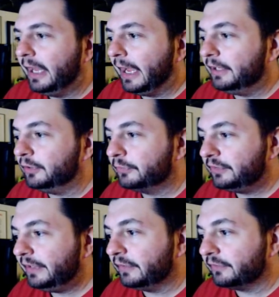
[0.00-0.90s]
and you'll
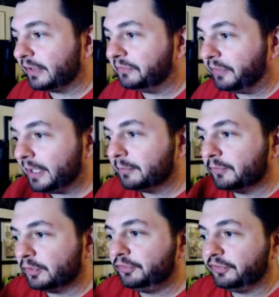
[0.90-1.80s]
see there's like Venom
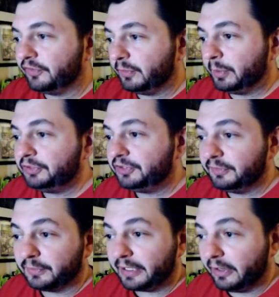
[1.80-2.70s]
versions of a bunch of
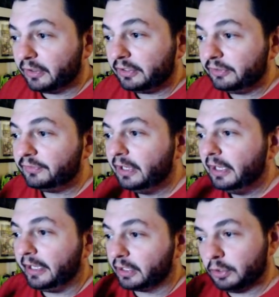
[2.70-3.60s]
different characters,
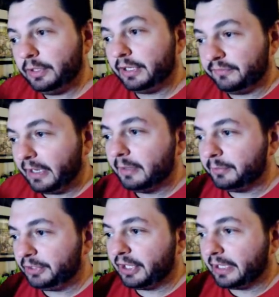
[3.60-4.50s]
including Venom,
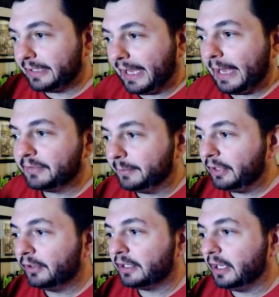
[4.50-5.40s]
but you got like Captain
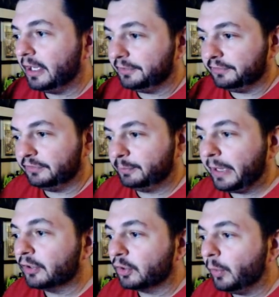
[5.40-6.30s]
America and
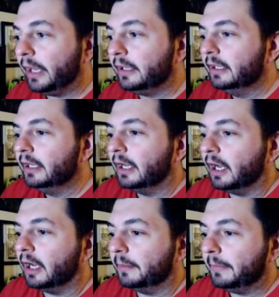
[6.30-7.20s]
Spider Gwen
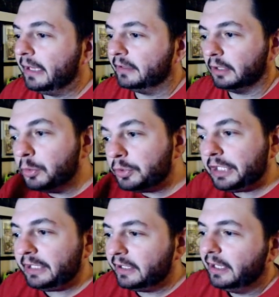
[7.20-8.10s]
um, and
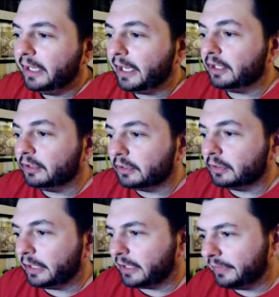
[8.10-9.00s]
Loki and like I